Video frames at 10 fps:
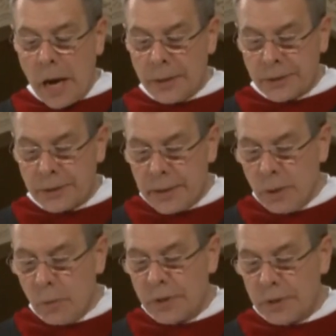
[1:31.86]
Our
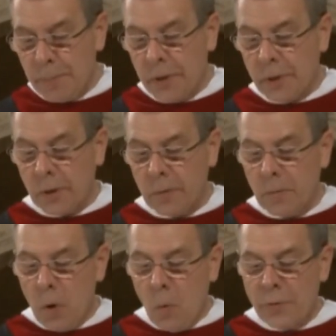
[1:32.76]
distinguished speaker,
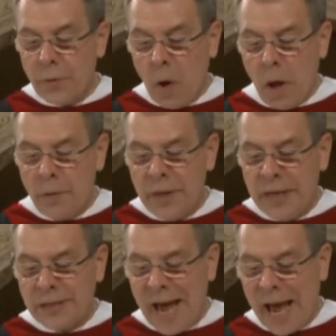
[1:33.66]
with all
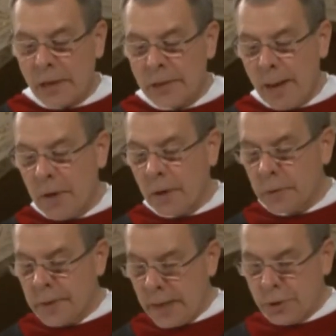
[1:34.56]
these academic
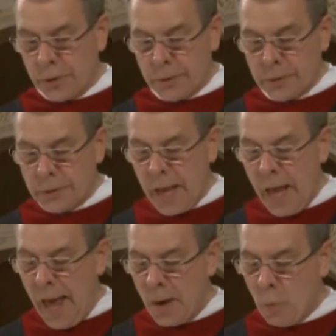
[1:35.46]
credentials
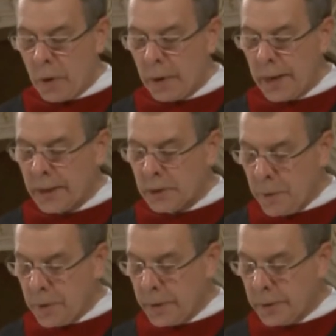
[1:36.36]
and work
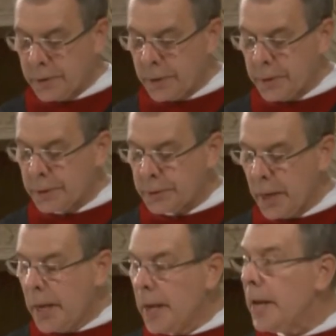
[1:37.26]
experiences,
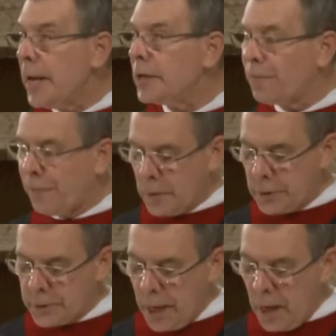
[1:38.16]
is
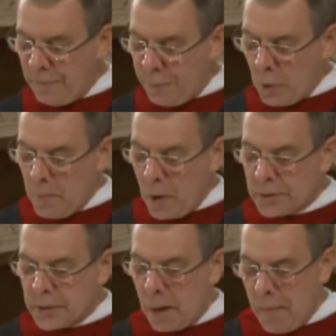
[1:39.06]
first and
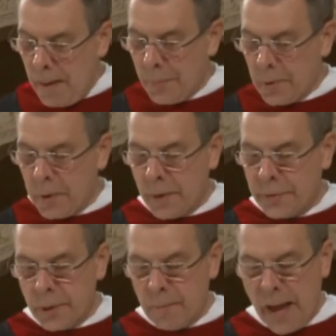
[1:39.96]
foremost a member
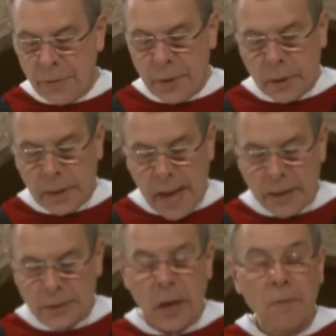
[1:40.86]
of the DeMatha
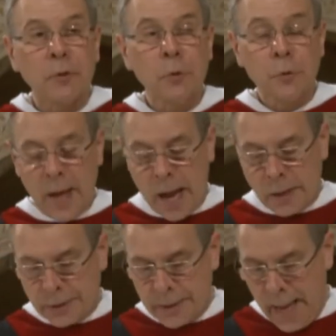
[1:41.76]
class of
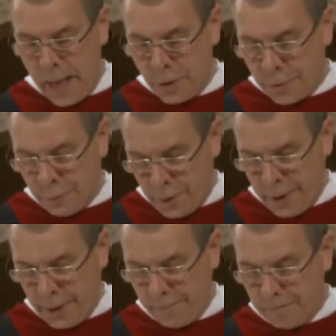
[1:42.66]

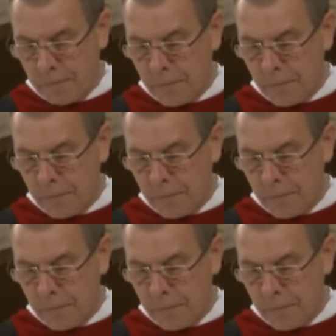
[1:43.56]
2003.